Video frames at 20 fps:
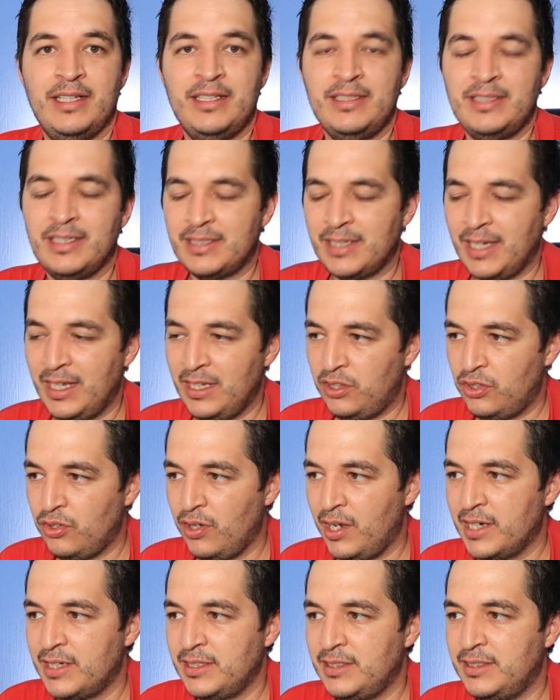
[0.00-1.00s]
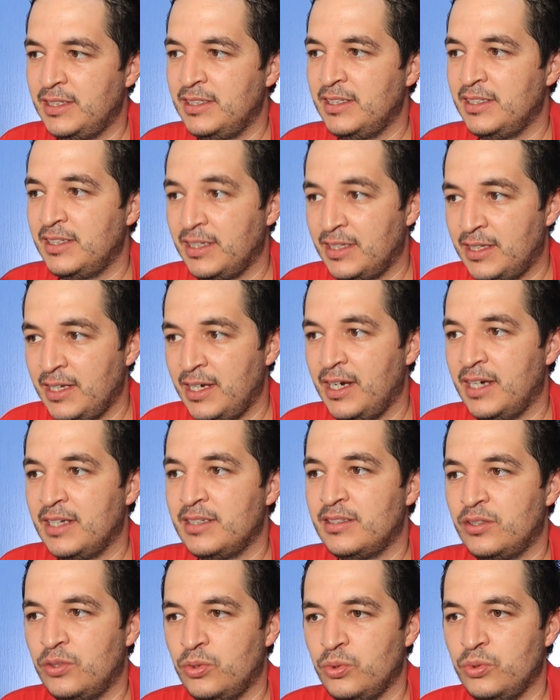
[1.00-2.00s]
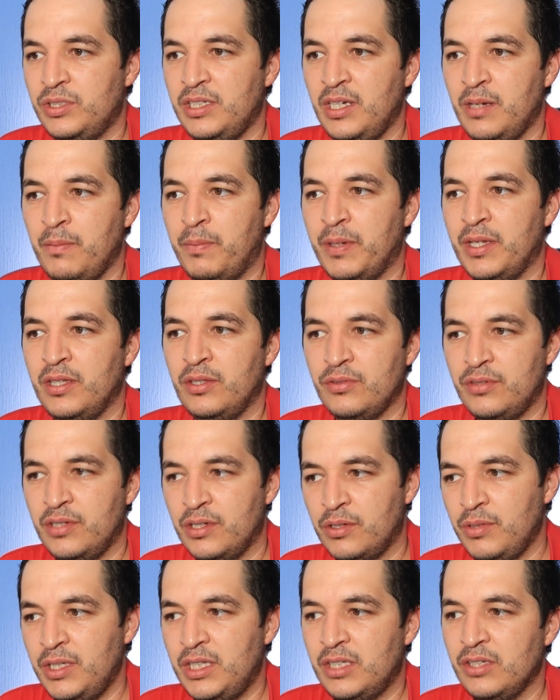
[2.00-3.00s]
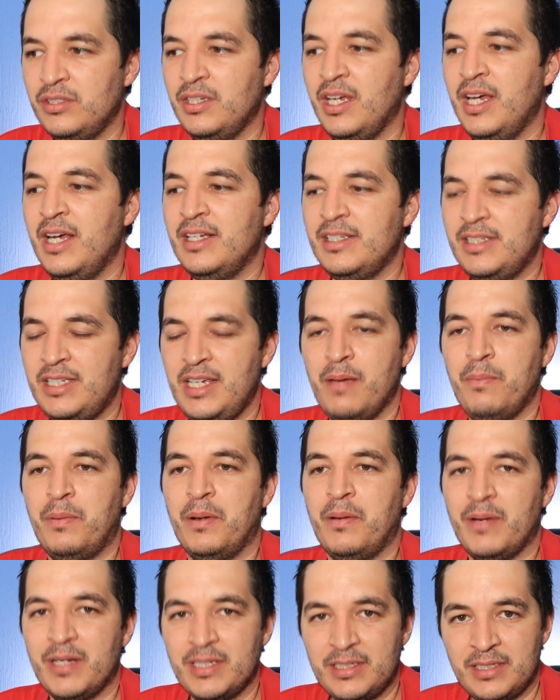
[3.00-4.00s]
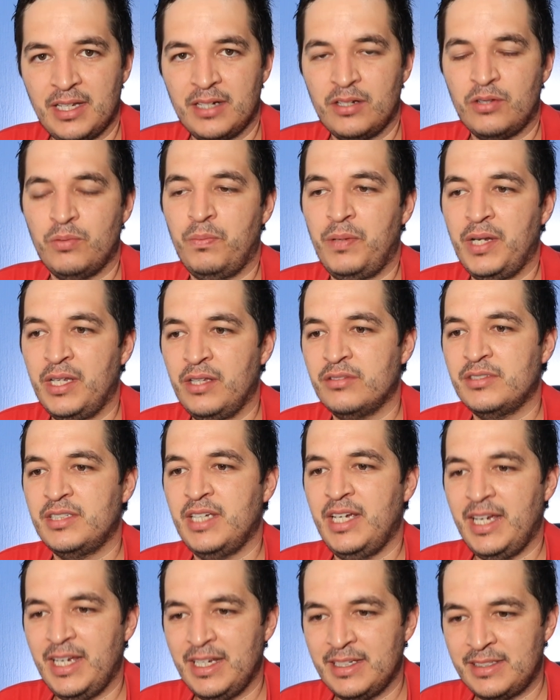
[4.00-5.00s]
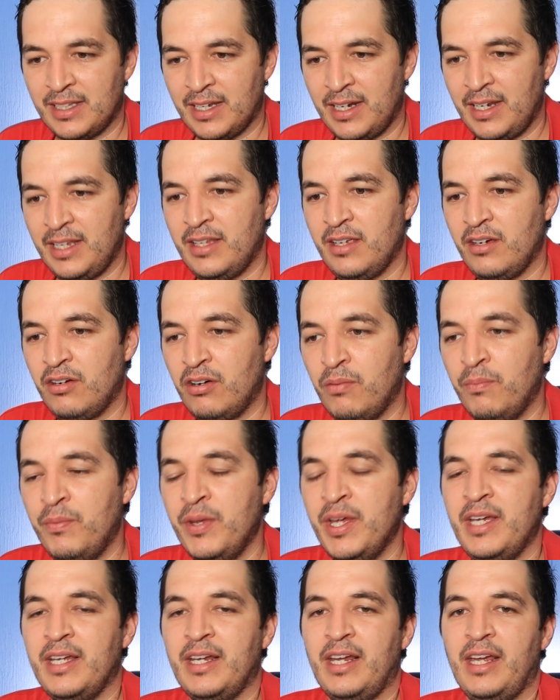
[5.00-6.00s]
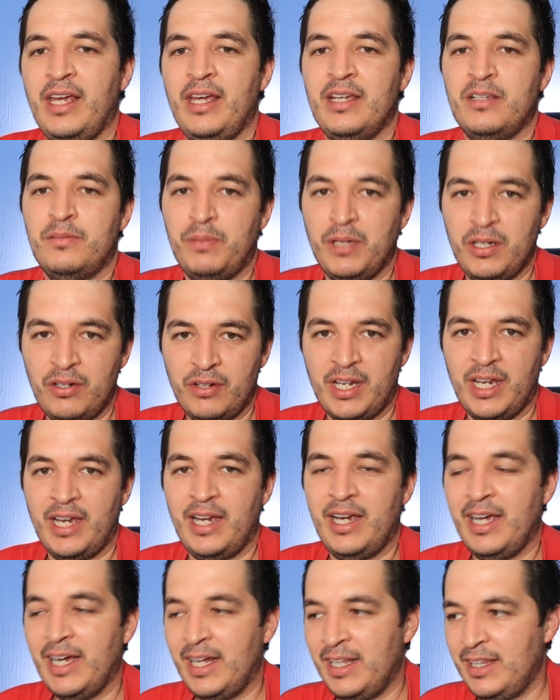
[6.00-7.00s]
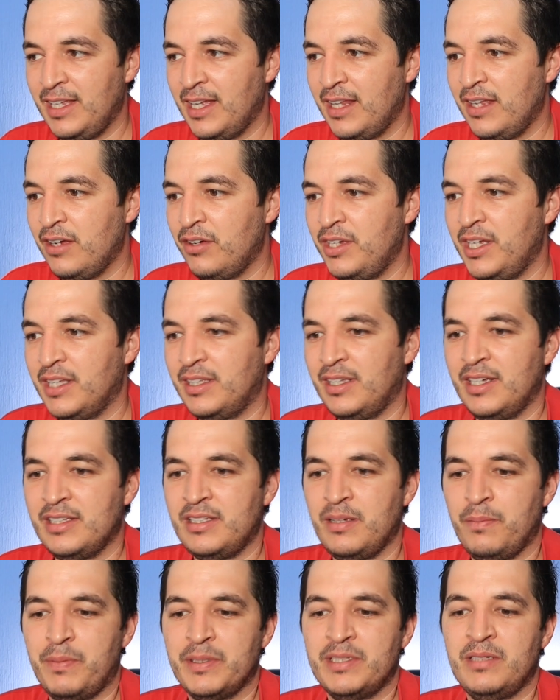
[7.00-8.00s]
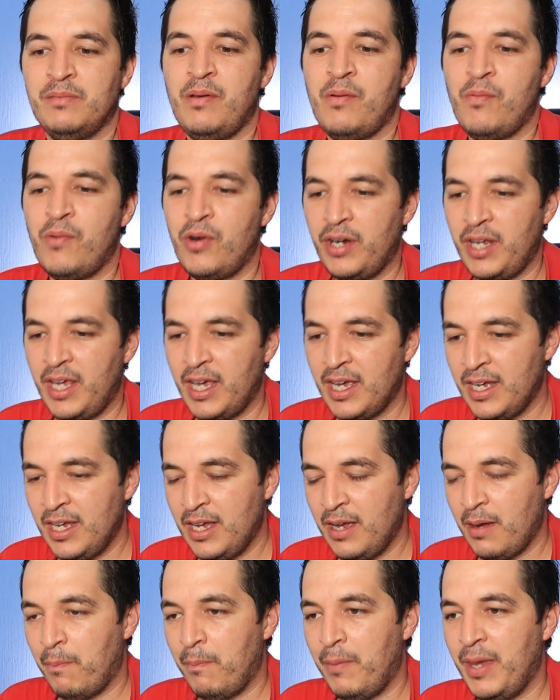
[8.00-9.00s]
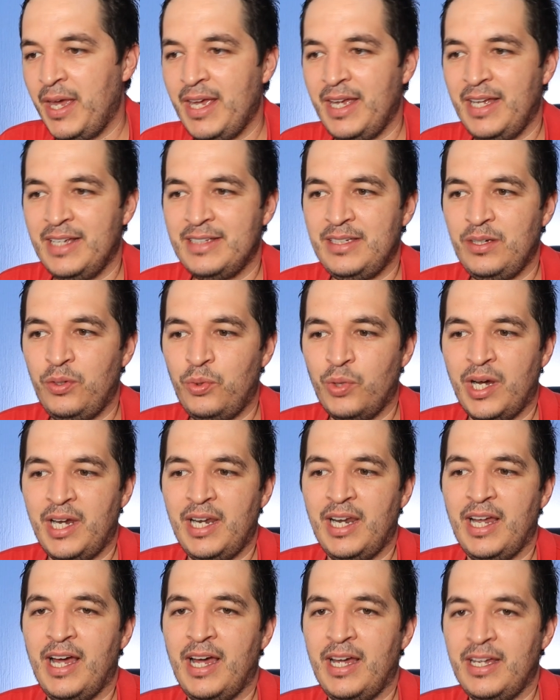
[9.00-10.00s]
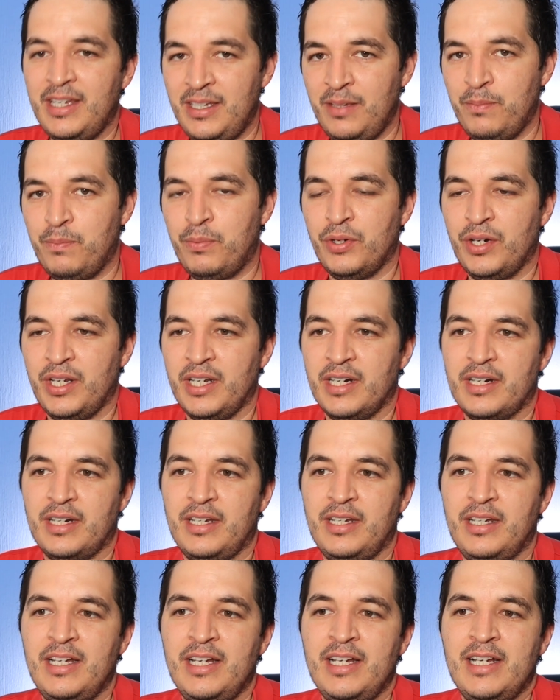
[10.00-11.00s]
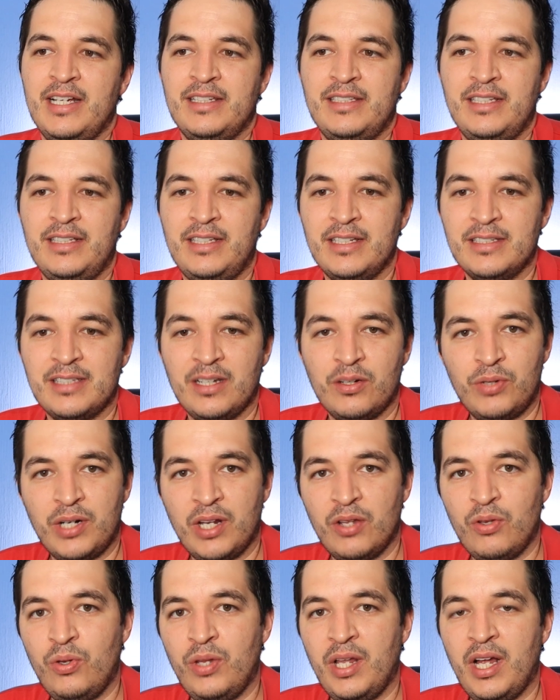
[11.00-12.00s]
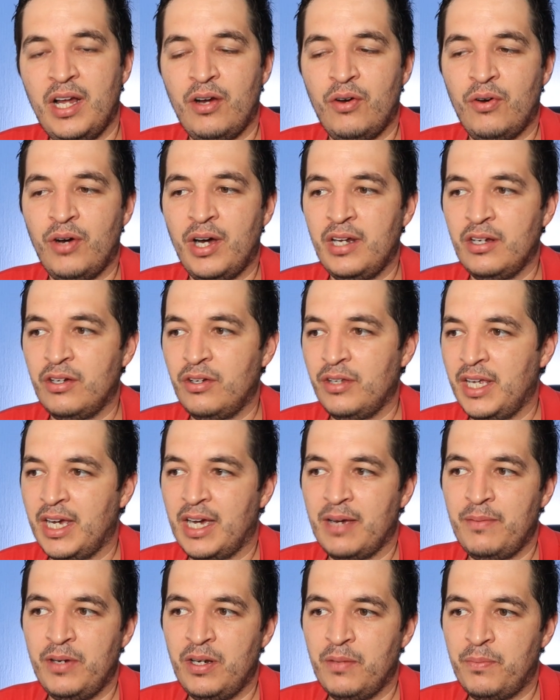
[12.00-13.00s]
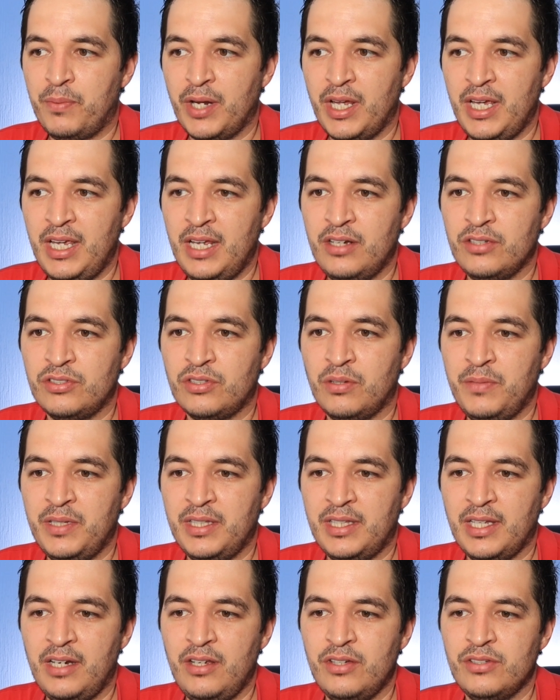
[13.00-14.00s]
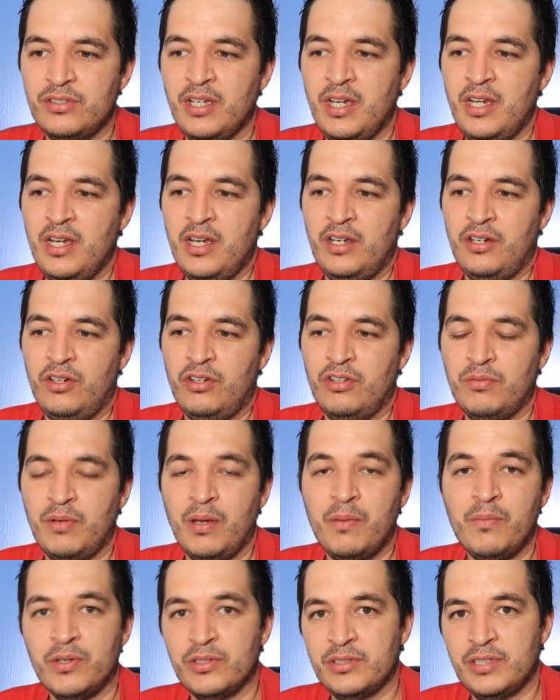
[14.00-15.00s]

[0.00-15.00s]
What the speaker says: And remember that in each of the resistors, in all the resistors you have in your circuits, this Ohm's law will always be fulfilled, which I hope you already know by heart today. V equals I times R. If you have any questions or anything, leave them for me in the comments. See you in the next one.